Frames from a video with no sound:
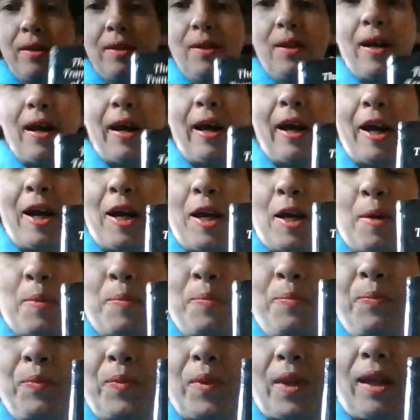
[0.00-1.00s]

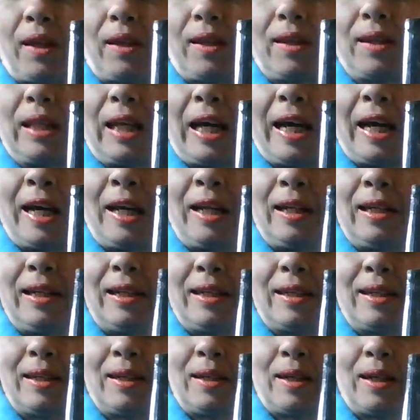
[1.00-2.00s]
that
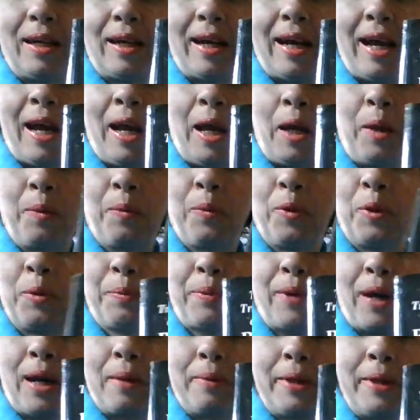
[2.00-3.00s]
I will
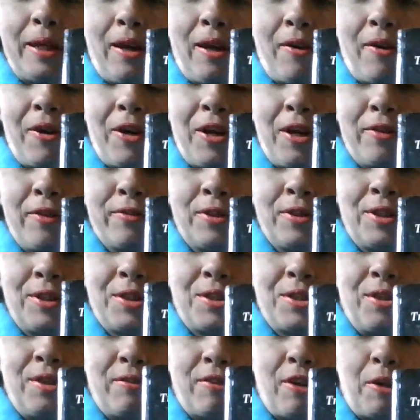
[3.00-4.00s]
probably carry over
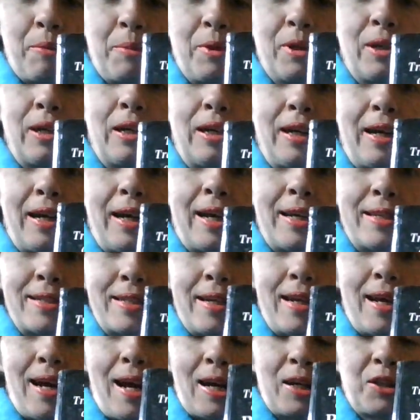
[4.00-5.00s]
into November as
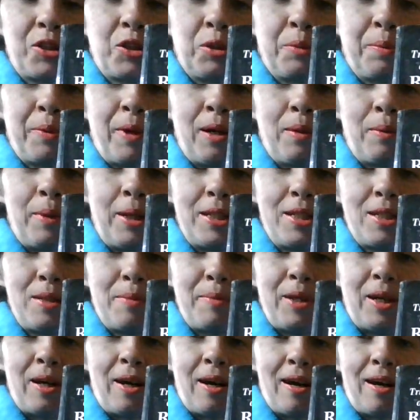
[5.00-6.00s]
an actual part of my
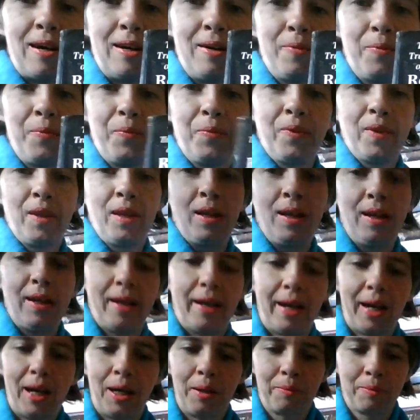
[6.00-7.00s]
TBR.
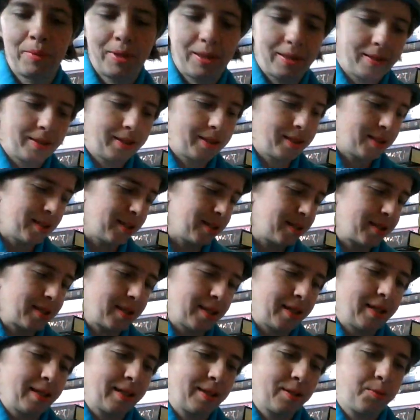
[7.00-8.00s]
Because it's
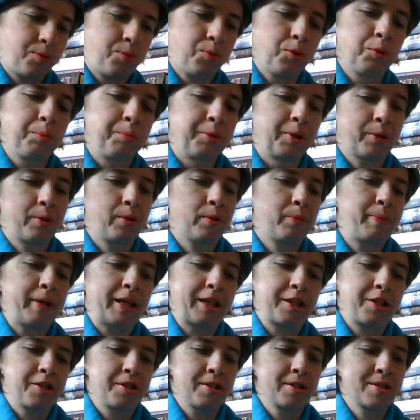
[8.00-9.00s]
a cool book of
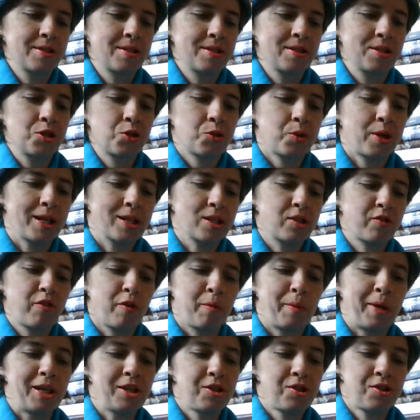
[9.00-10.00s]
pictures. The
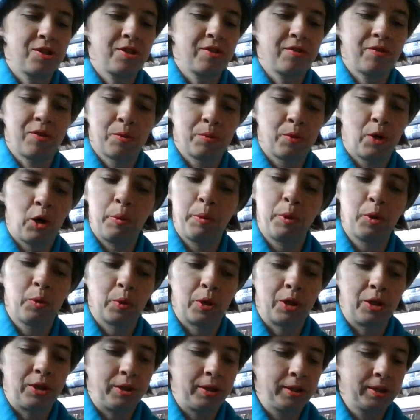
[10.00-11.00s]
Transformation of the Roman
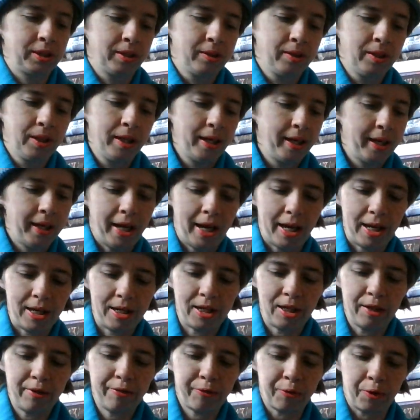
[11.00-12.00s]
World,
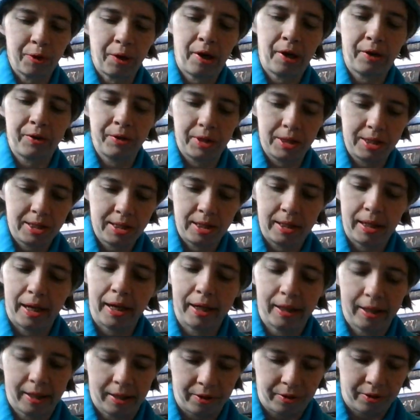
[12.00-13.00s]
AD 400 to
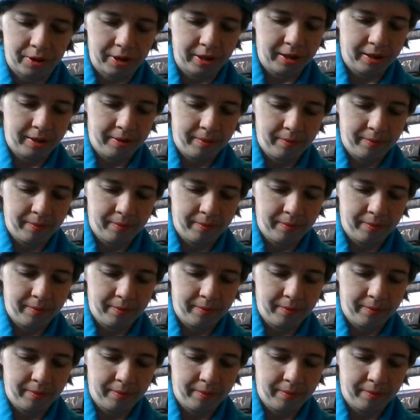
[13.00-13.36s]
900.